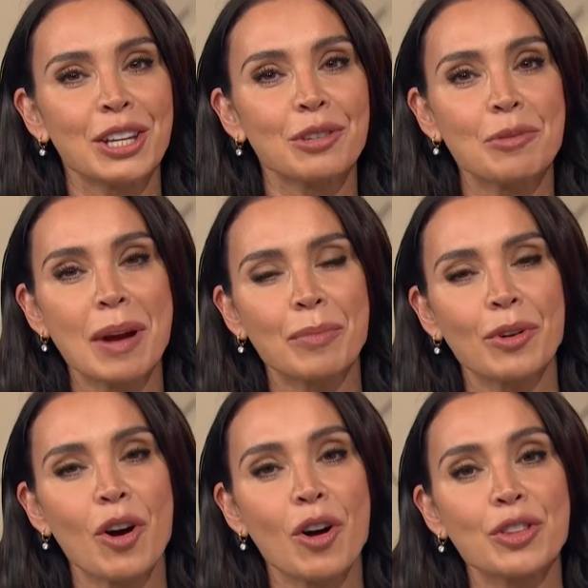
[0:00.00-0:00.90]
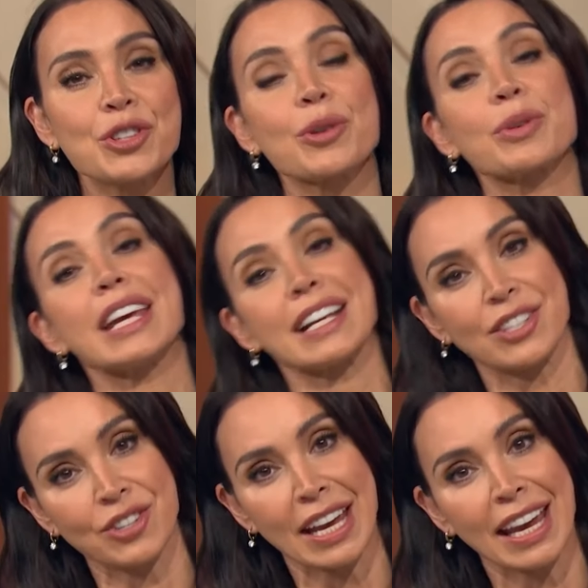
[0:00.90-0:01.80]
You'll remember on the show
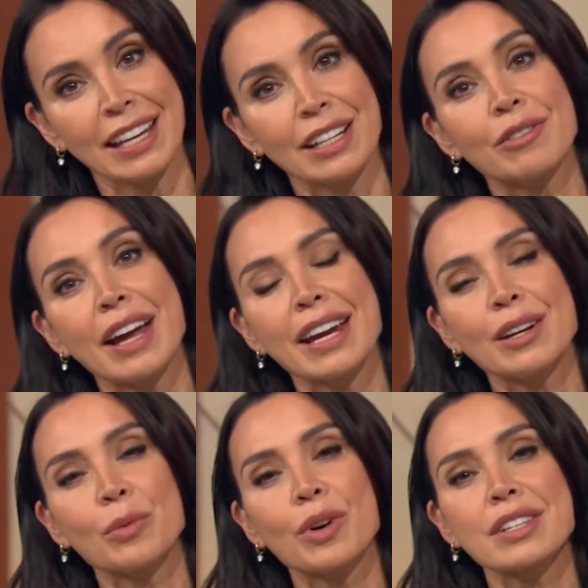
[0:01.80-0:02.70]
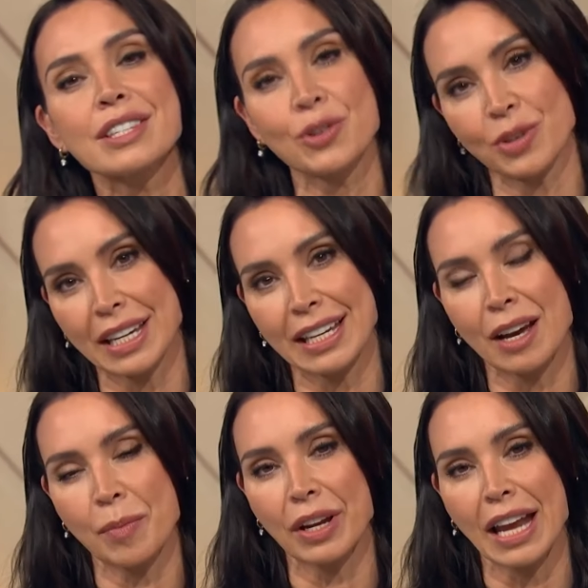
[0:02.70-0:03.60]
yesterday, Lorraine was
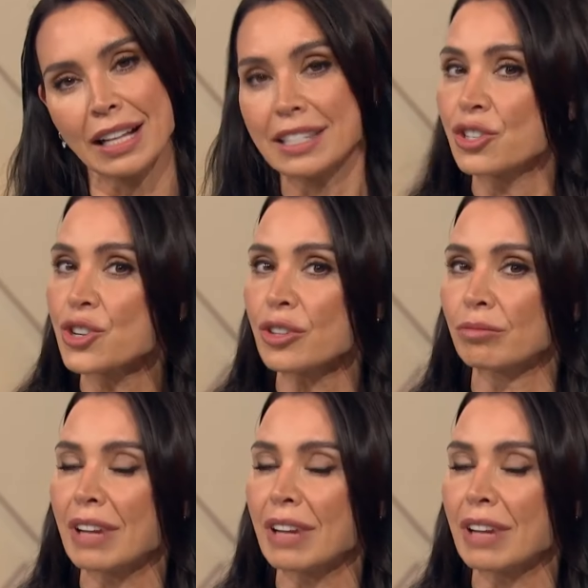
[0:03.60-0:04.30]
talking about Elton John